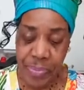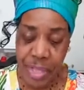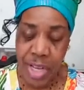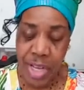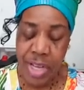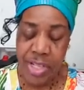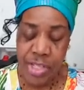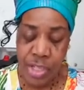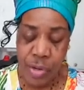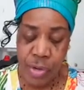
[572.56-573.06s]

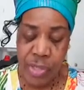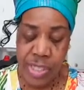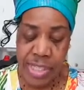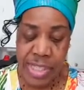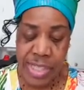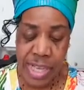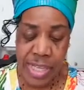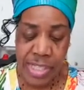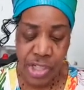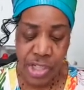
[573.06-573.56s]
And so it
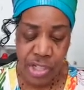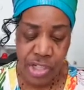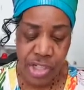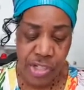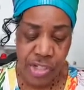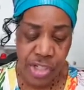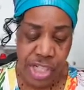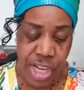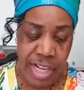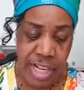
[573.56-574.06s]
says,
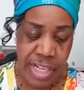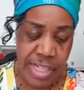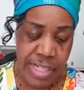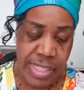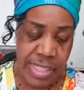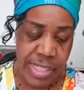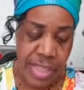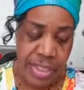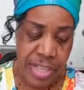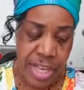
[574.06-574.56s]
understanding
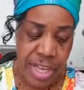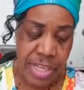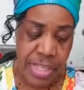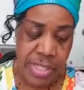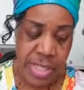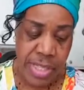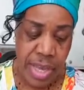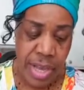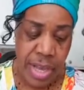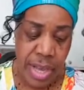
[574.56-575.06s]
is the
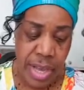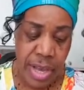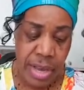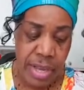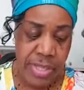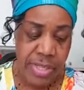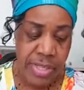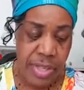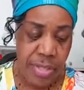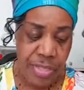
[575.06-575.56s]
things
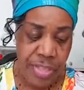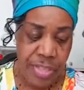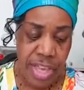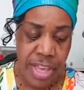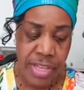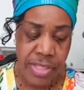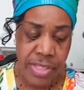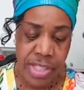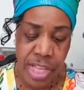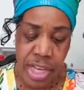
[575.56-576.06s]

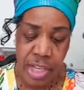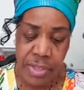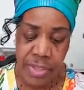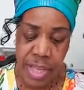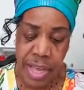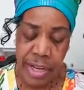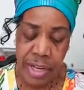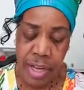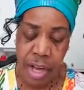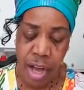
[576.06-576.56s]

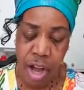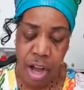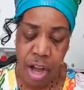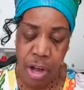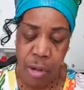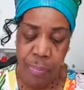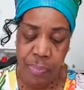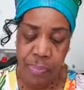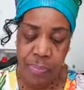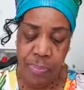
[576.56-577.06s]
that
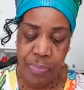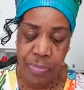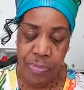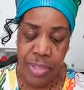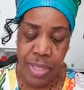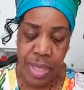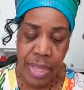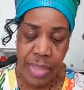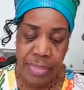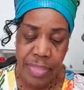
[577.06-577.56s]
come,
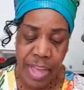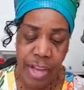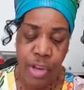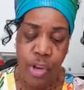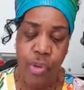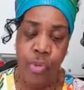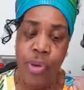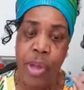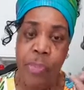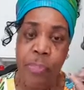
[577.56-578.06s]
that
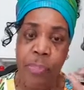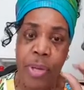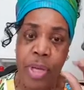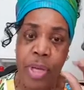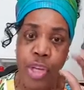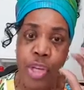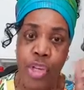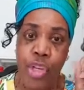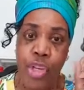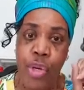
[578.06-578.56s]
grip
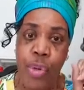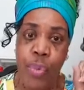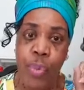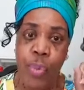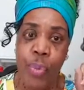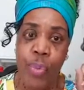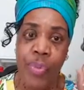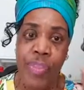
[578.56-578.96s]
you.